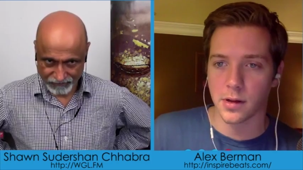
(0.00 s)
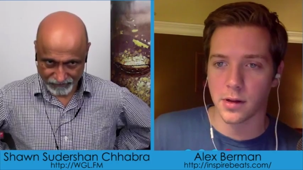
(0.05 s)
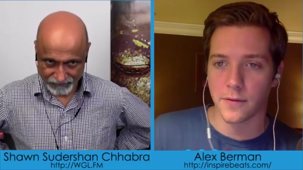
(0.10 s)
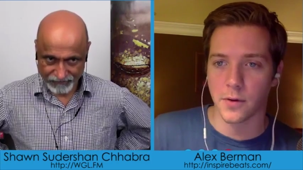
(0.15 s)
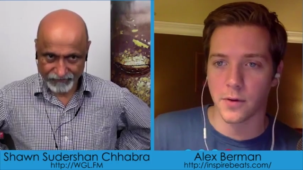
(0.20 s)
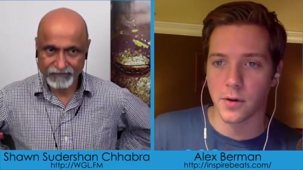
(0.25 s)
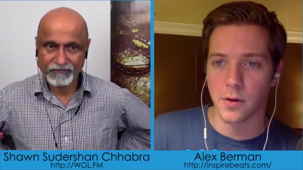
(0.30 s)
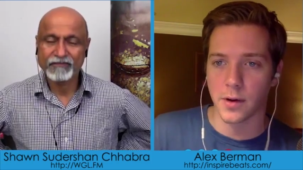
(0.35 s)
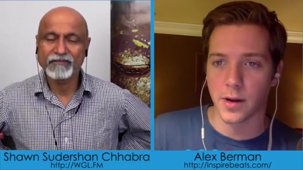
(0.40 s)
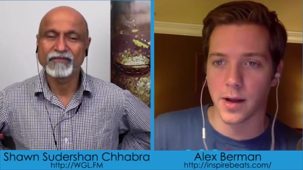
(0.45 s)

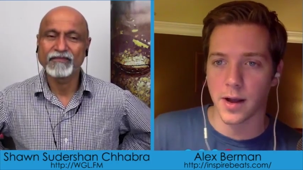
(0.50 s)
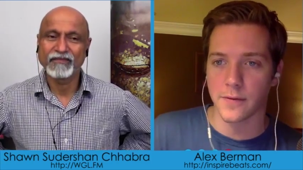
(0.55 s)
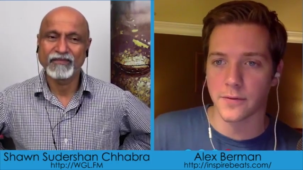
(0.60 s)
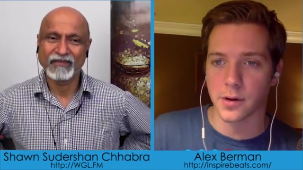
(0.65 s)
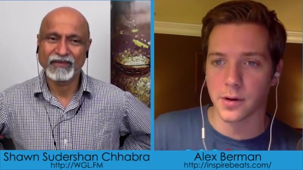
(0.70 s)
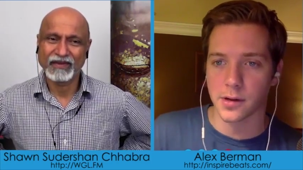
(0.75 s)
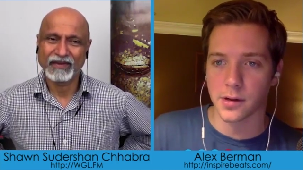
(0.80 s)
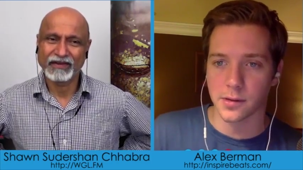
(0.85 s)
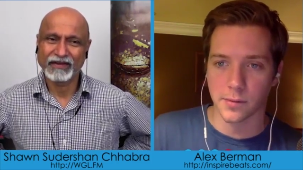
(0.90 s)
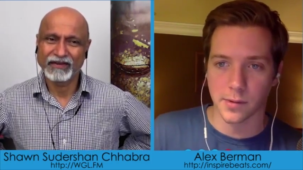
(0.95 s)
Speaker 1: if you're going
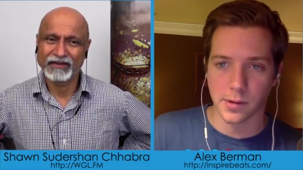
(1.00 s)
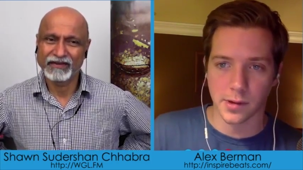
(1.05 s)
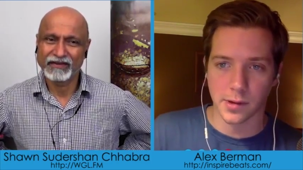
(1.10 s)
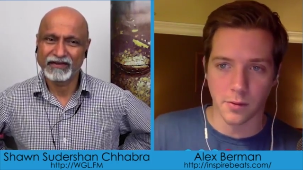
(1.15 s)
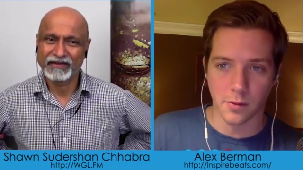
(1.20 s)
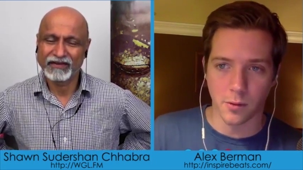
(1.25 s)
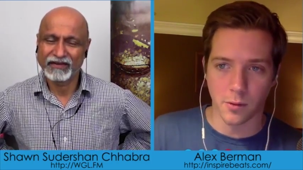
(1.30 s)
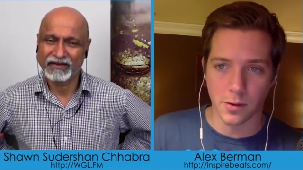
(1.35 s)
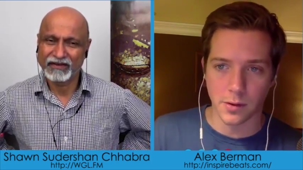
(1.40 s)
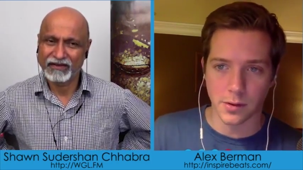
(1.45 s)
after customers
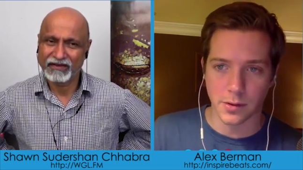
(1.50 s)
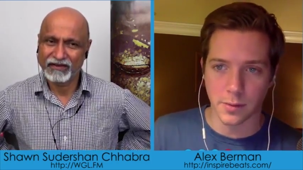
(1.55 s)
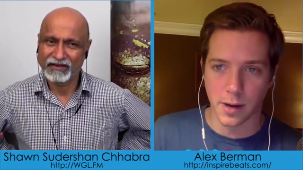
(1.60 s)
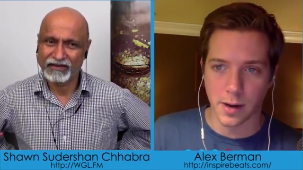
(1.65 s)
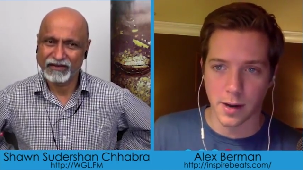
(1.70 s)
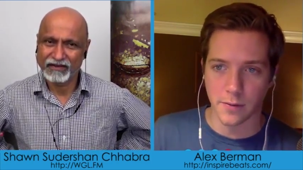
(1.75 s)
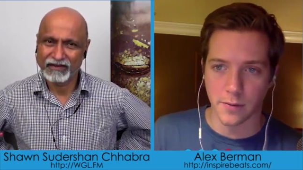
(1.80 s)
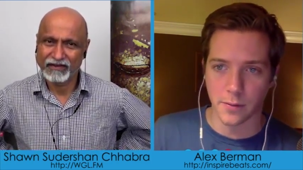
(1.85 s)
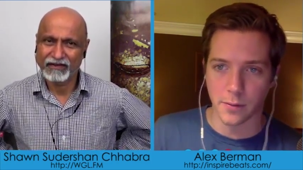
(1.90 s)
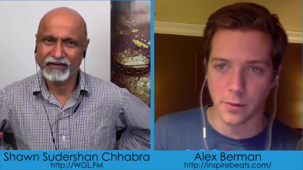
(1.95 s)
that want to
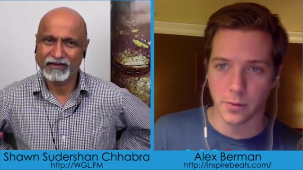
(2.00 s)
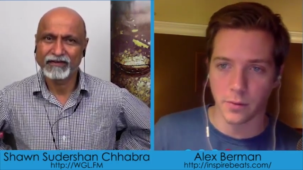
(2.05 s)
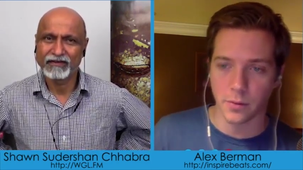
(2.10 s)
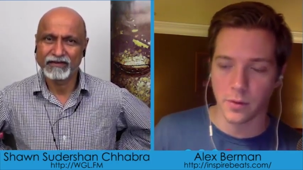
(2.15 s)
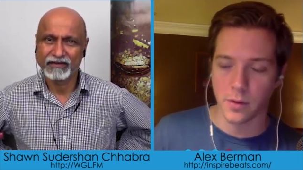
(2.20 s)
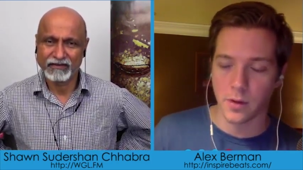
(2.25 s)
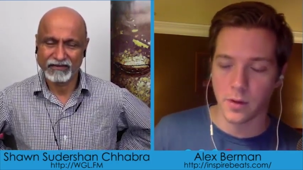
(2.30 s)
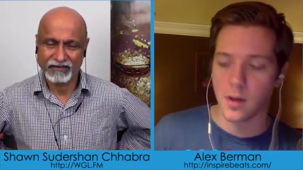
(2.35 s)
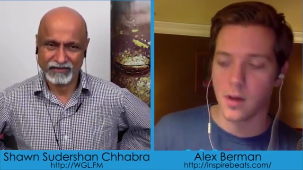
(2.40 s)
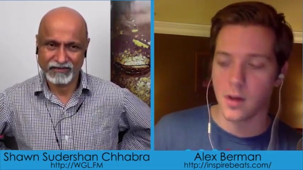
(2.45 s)
buy from you
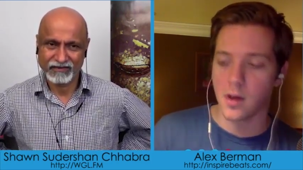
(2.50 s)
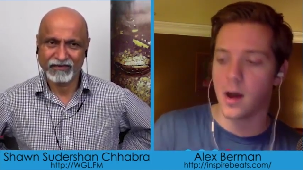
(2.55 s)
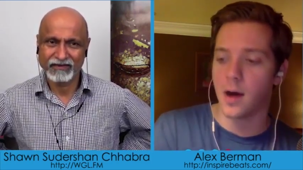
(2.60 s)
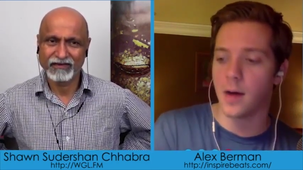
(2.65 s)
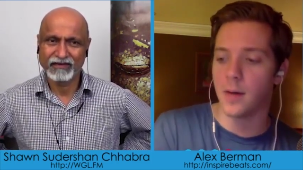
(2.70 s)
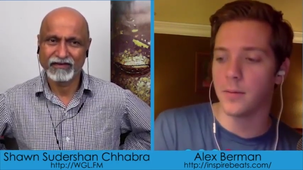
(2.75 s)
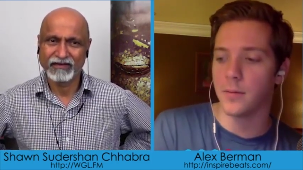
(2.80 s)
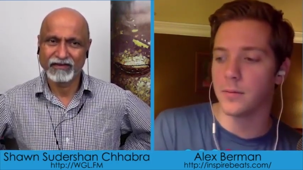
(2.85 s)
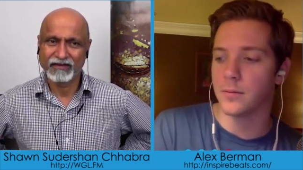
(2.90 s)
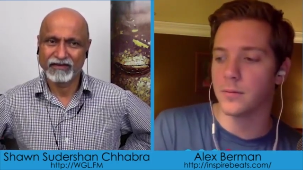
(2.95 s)

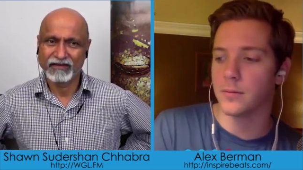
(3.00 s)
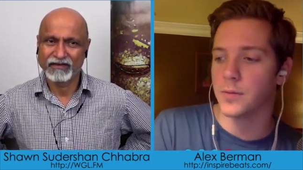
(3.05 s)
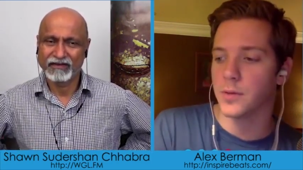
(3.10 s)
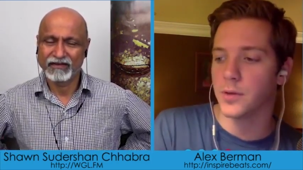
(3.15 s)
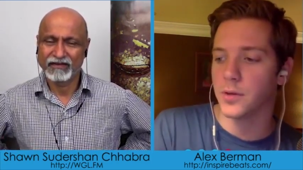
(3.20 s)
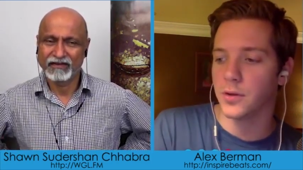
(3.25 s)
um,